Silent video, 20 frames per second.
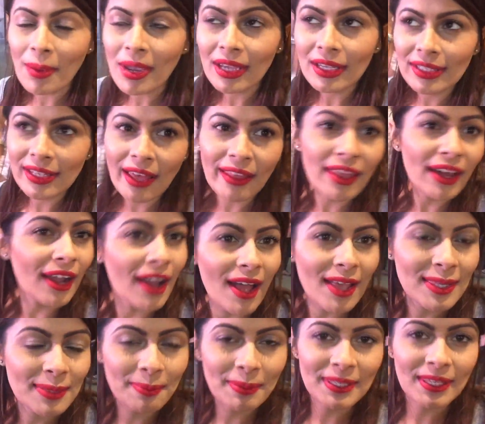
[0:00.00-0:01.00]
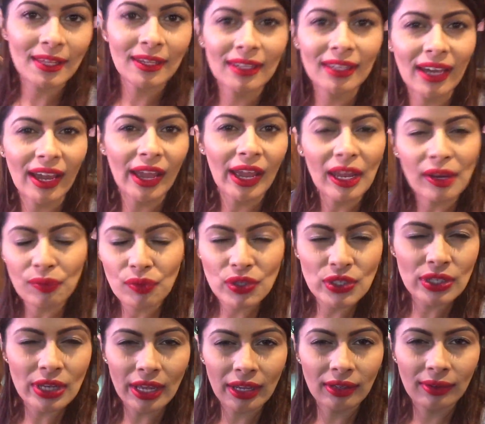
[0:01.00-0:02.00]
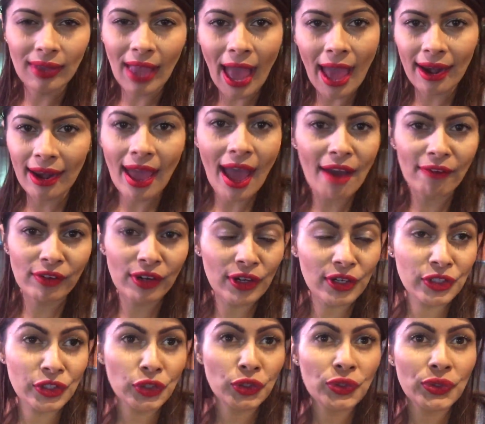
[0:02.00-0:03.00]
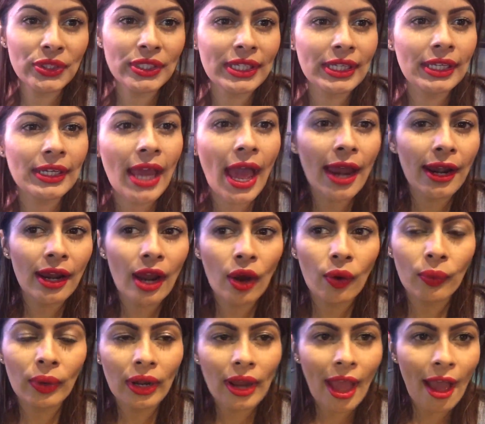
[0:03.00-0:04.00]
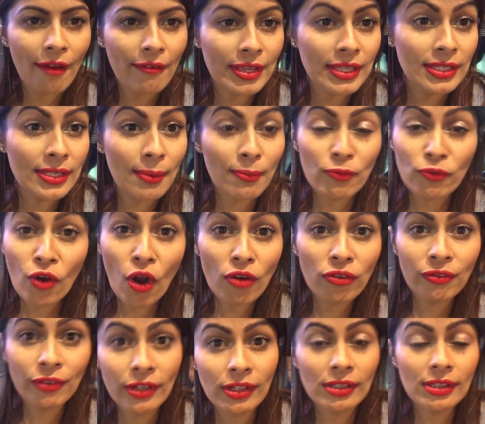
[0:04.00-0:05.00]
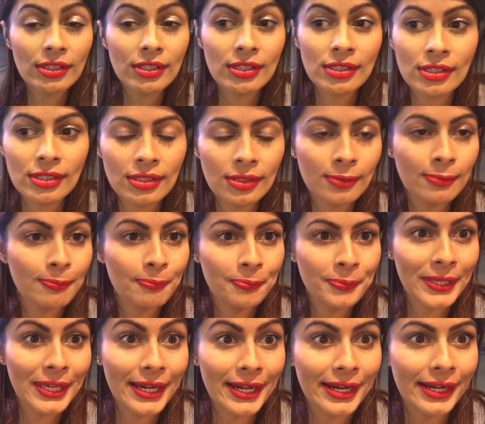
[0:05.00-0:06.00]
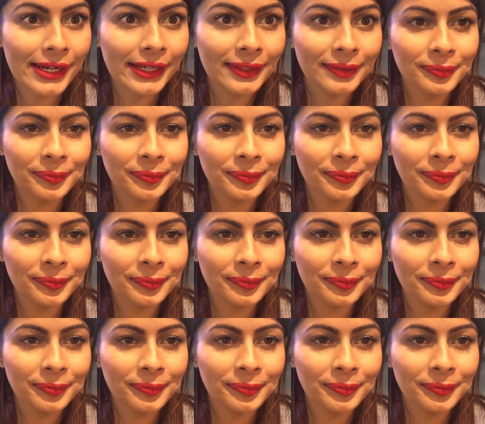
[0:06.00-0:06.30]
hame itna zyada khas pasand nahi aaya, it was like an average cuisine, and now we're having some waffles. Yeah.